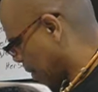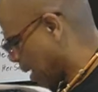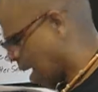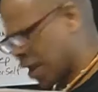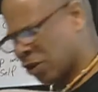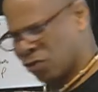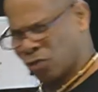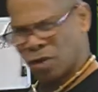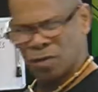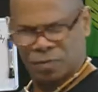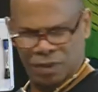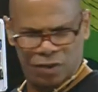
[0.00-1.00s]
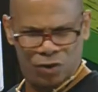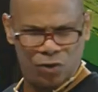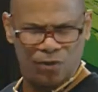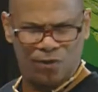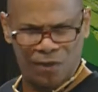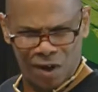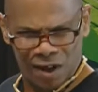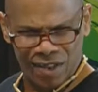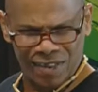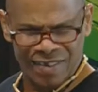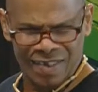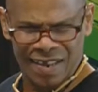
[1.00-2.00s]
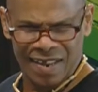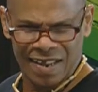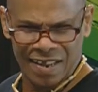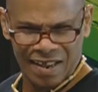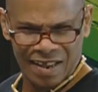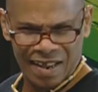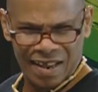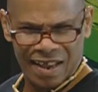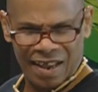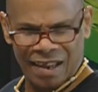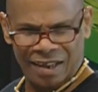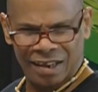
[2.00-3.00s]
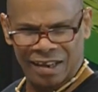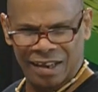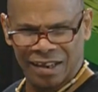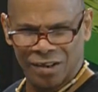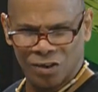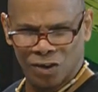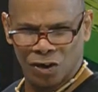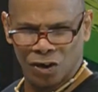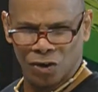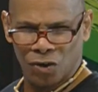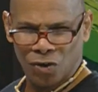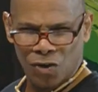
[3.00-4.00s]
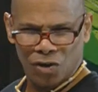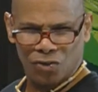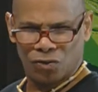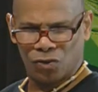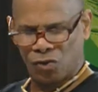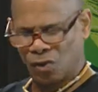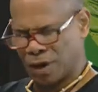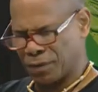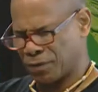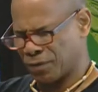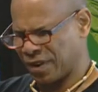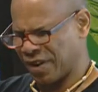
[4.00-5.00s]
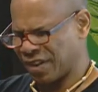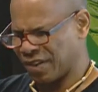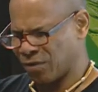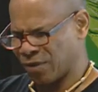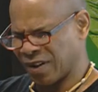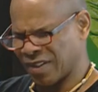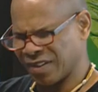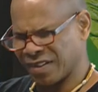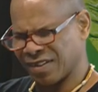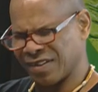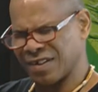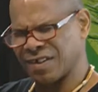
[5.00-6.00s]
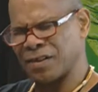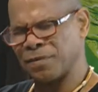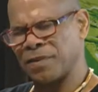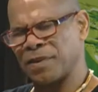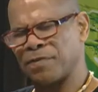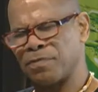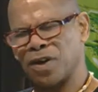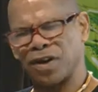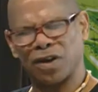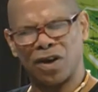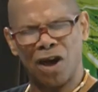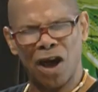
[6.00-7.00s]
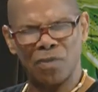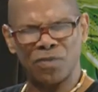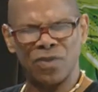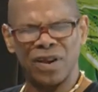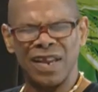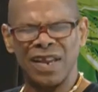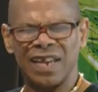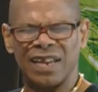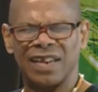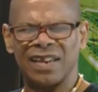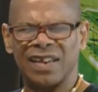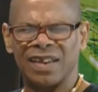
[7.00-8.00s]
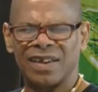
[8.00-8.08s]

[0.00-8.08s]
I grew up with who? Fonzie? And you know, grew up with Elizabeth Montgomery and